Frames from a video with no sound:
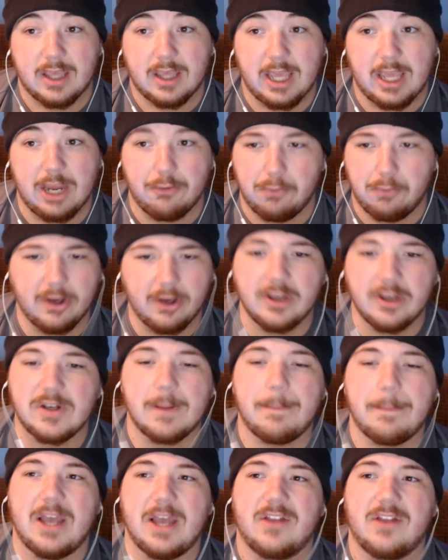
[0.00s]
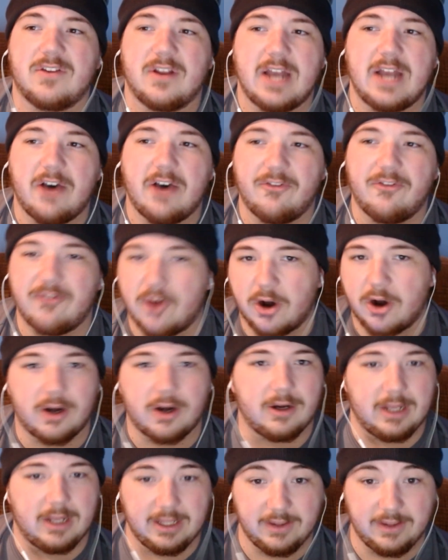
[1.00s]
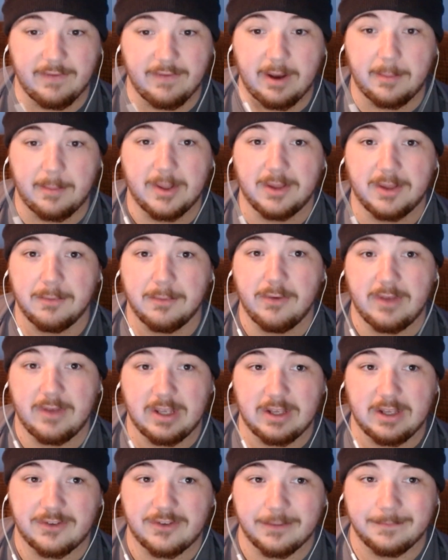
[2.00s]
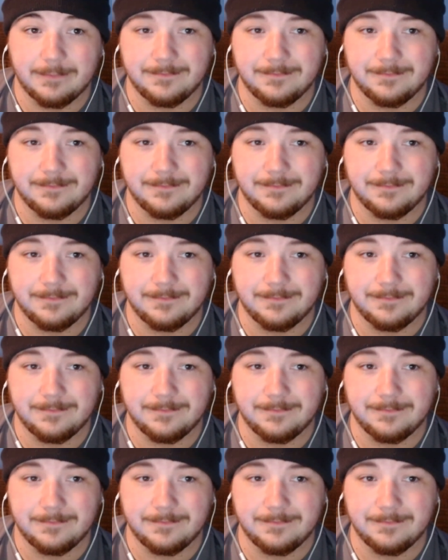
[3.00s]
It really depends on how far in development the movie is.